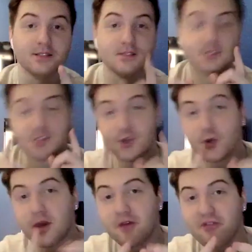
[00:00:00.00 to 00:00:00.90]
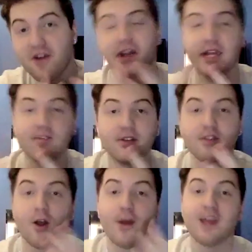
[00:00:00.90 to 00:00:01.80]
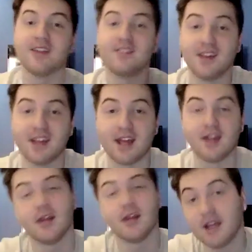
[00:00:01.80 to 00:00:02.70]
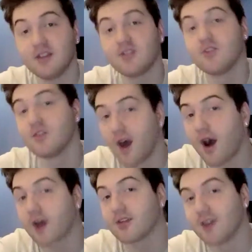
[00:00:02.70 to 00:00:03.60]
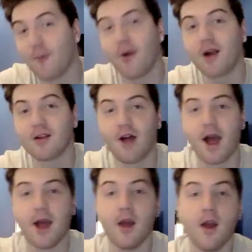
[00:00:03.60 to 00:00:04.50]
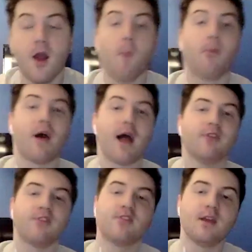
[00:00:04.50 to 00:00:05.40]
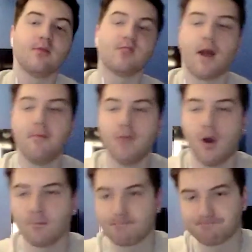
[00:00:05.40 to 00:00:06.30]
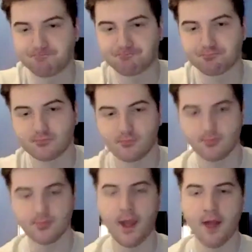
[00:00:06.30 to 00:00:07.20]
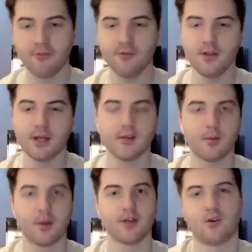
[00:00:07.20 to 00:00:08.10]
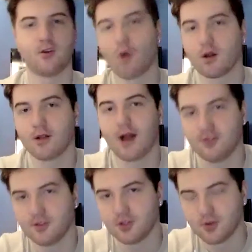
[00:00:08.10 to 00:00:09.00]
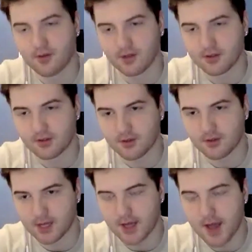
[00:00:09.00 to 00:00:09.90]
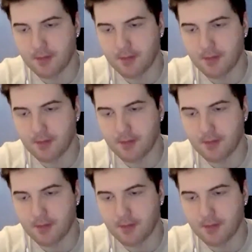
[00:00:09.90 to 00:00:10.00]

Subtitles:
To be fair, even though it sucked, I'm not gonna lie. But at the same time though, I feel like it depends on what class that you have at 7 a.m.